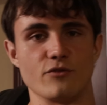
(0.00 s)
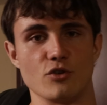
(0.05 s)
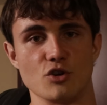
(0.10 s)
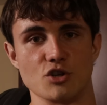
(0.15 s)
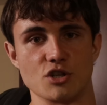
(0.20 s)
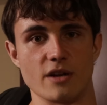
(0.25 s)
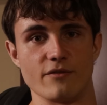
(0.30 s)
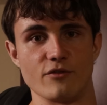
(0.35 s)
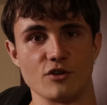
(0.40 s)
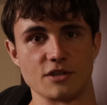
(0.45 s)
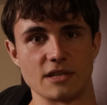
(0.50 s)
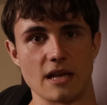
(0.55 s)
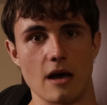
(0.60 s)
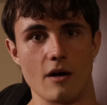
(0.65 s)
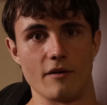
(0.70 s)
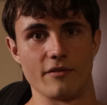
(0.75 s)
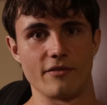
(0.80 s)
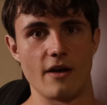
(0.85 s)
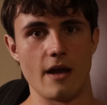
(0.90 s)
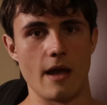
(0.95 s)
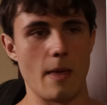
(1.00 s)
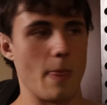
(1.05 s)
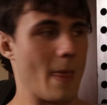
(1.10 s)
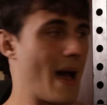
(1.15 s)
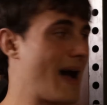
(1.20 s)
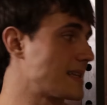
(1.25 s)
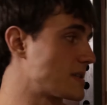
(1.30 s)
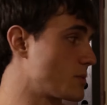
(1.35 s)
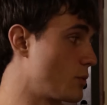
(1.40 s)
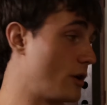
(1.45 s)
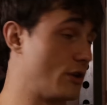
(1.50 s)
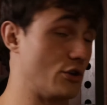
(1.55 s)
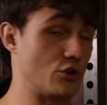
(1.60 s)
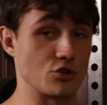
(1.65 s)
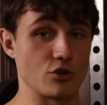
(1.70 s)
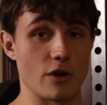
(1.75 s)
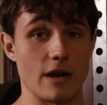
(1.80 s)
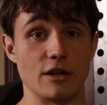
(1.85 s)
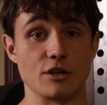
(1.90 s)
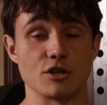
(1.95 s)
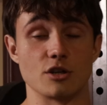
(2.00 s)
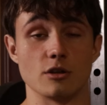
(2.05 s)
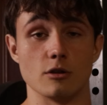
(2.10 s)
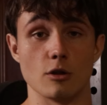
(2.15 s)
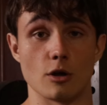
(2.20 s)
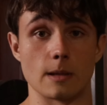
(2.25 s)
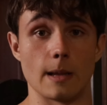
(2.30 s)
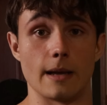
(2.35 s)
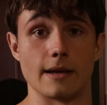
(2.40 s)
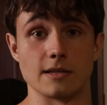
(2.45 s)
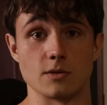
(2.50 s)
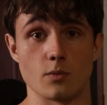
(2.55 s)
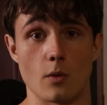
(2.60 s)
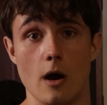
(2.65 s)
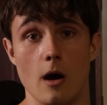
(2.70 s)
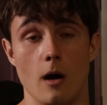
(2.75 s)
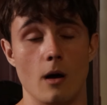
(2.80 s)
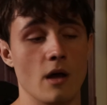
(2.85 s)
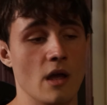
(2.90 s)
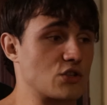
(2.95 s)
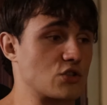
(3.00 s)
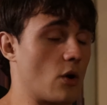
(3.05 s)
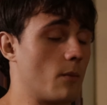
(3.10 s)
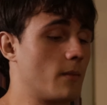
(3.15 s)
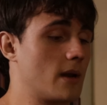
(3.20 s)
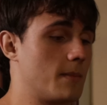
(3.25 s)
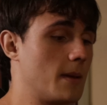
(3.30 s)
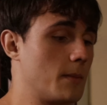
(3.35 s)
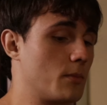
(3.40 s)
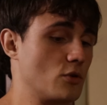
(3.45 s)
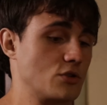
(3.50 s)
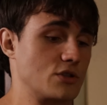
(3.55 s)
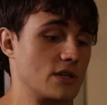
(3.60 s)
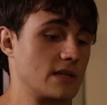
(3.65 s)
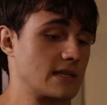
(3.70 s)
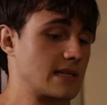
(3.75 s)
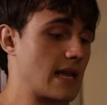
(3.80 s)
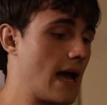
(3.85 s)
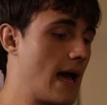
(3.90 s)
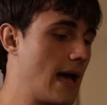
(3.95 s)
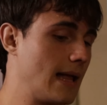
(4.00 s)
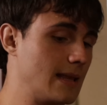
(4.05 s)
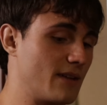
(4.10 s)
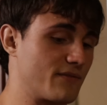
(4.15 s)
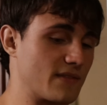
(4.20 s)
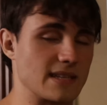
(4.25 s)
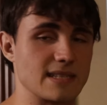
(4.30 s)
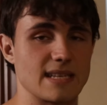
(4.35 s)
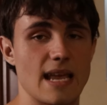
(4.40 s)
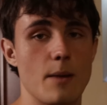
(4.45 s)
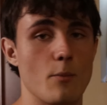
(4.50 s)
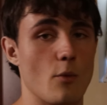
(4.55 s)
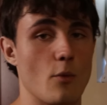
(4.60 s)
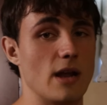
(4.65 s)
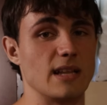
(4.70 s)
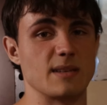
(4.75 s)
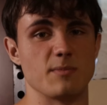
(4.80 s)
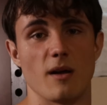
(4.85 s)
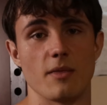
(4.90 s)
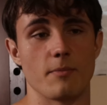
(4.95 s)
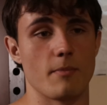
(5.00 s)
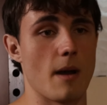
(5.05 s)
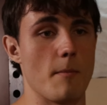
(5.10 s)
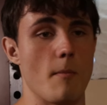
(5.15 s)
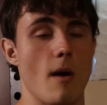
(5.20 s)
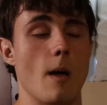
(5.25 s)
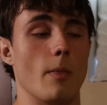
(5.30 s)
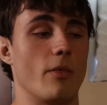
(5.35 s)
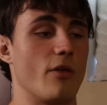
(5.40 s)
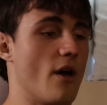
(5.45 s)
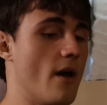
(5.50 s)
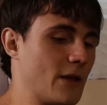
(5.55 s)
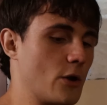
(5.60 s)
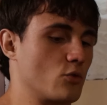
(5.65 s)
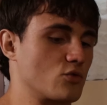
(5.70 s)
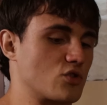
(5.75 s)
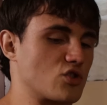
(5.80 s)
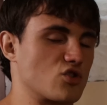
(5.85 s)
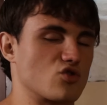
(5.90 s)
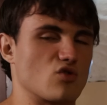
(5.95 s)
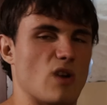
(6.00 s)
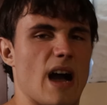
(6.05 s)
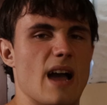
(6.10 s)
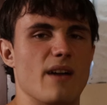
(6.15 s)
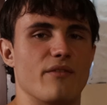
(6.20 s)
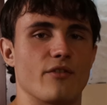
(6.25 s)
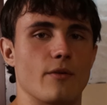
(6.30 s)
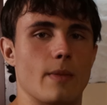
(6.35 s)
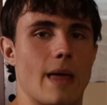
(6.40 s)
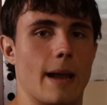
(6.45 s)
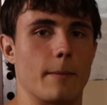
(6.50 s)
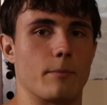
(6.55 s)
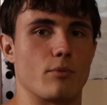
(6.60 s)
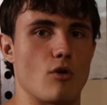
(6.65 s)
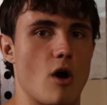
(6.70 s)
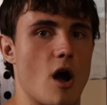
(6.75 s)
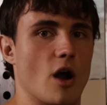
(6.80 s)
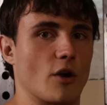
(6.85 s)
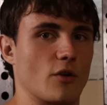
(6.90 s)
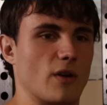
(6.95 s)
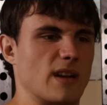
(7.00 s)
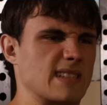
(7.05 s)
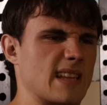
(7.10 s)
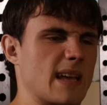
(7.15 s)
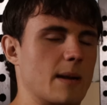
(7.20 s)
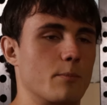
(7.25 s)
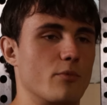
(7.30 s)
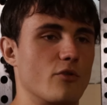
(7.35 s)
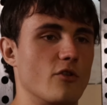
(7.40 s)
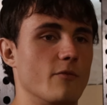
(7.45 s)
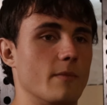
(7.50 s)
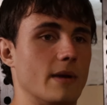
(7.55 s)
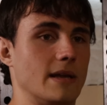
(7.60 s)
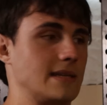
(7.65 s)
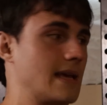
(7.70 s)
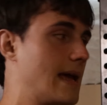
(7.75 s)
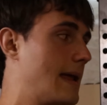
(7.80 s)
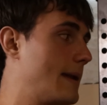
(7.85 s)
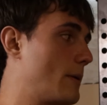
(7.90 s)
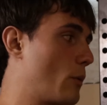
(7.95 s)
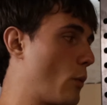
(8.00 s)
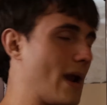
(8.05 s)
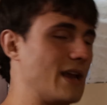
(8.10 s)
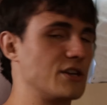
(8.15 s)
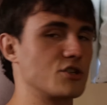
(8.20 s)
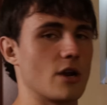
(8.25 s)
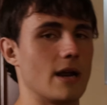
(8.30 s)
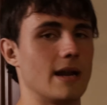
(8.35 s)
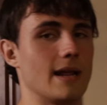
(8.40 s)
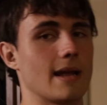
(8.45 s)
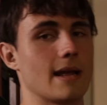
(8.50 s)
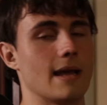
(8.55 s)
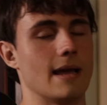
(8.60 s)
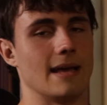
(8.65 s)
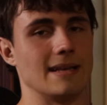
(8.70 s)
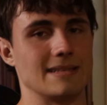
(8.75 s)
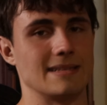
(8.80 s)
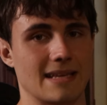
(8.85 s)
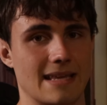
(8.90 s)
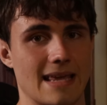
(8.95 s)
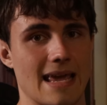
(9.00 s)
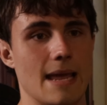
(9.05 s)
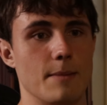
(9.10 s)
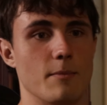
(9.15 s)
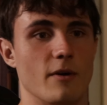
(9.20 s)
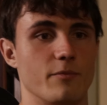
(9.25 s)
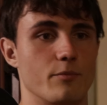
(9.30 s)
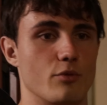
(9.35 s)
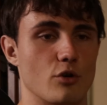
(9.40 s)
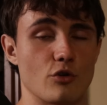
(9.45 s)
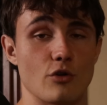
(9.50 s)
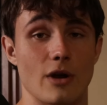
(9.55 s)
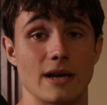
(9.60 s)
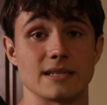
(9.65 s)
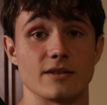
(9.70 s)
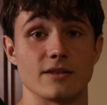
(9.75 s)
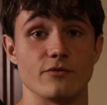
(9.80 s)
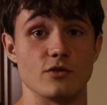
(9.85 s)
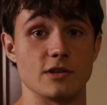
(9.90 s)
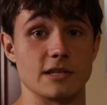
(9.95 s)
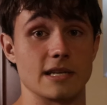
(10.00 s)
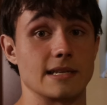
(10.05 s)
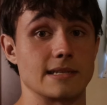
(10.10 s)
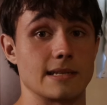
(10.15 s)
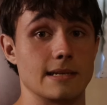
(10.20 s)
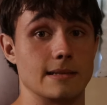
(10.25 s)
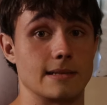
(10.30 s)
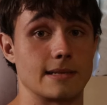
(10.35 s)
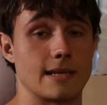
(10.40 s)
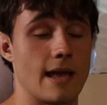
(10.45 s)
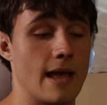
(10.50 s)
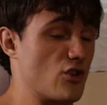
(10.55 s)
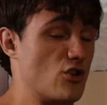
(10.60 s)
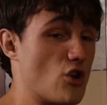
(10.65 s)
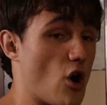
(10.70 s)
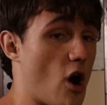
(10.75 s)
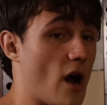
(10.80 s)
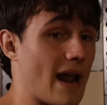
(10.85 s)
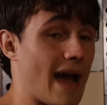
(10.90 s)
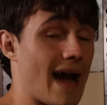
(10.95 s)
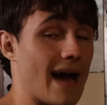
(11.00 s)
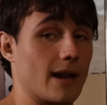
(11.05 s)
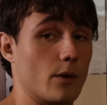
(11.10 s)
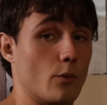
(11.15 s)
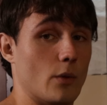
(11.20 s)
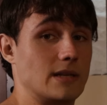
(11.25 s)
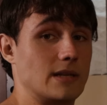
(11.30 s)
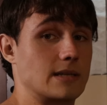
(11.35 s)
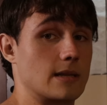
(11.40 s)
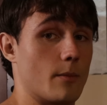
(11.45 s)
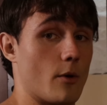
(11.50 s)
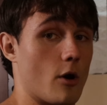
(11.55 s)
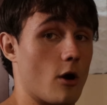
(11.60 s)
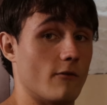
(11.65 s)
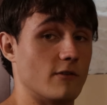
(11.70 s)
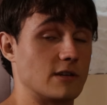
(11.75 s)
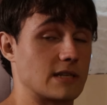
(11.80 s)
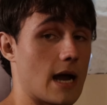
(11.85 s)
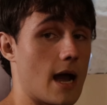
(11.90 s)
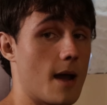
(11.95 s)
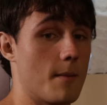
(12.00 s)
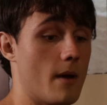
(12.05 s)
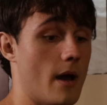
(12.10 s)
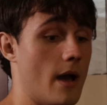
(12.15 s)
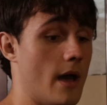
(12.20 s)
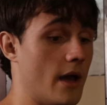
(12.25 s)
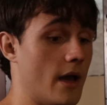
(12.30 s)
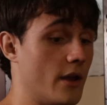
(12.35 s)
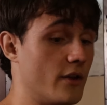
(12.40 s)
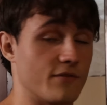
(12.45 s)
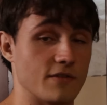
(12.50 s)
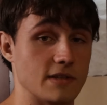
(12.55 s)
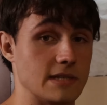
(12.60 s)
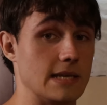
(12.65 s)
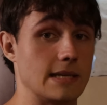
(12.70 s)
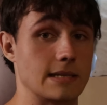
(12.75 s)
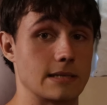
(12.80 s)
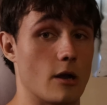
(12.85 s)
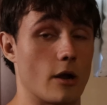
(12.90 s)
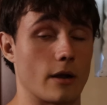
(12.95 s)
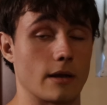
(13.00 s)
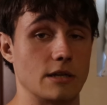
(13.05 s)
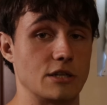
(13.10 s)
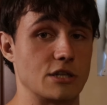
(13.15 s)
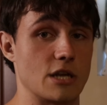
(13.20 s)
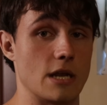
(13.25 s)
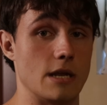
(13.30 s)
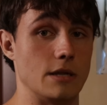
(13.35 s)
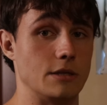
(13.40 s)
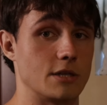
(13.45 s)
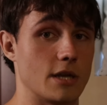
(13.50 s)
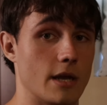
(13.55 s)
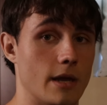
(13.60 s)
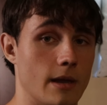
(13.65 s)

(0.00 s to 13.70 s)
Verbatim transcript: version of yourself. And that's what your training should look like as well. So many people just lift the same weights month by month, they don't strive for that progress, that improvement. And weight training is a game of progressive resistance. If you're not adding weight to the bar over time, your physique's not gonna change.